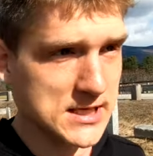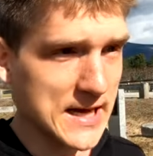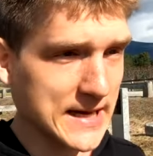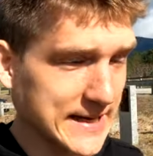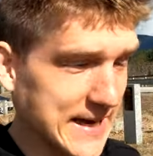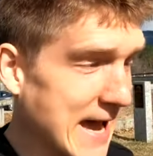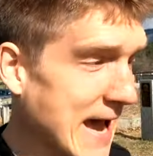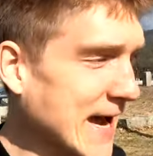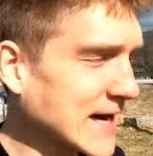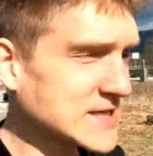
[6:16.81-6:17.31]

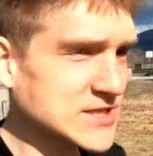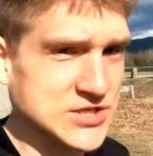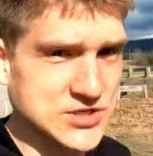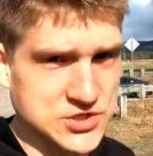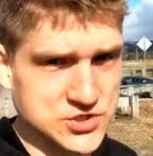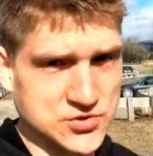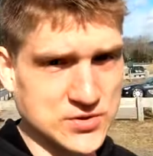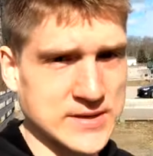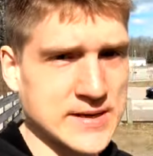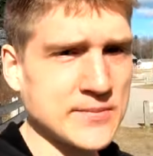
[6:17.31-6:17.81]
like
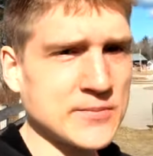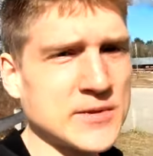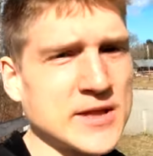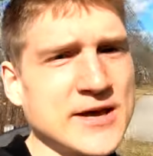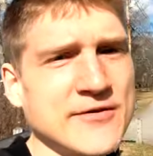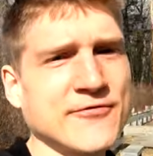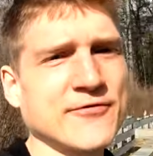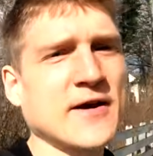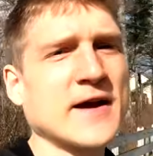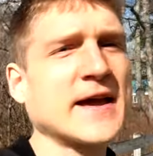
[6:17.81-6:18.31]

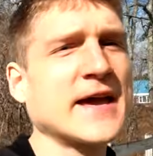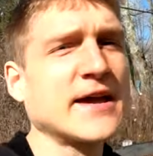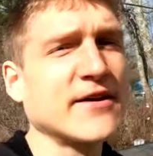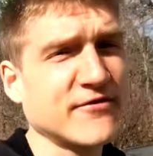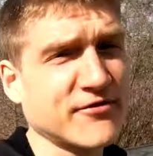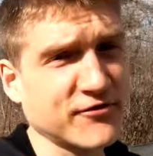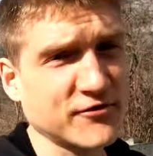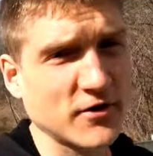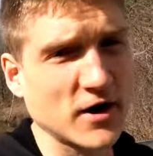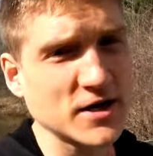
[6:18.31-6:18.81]
extremely freaking
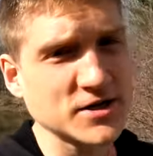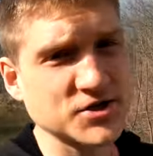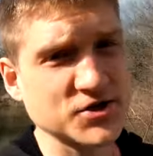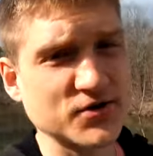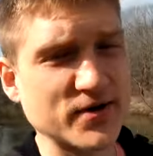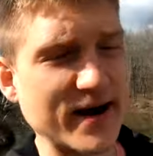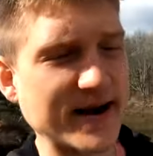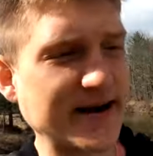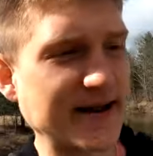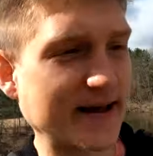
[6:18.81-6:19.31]

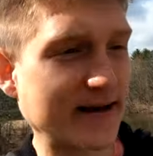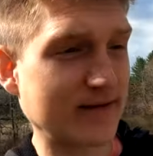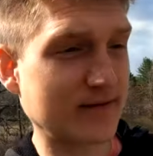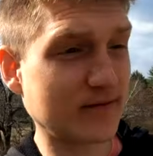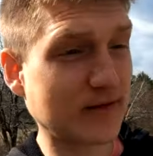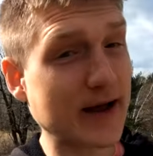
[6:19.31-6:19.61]
frustrating,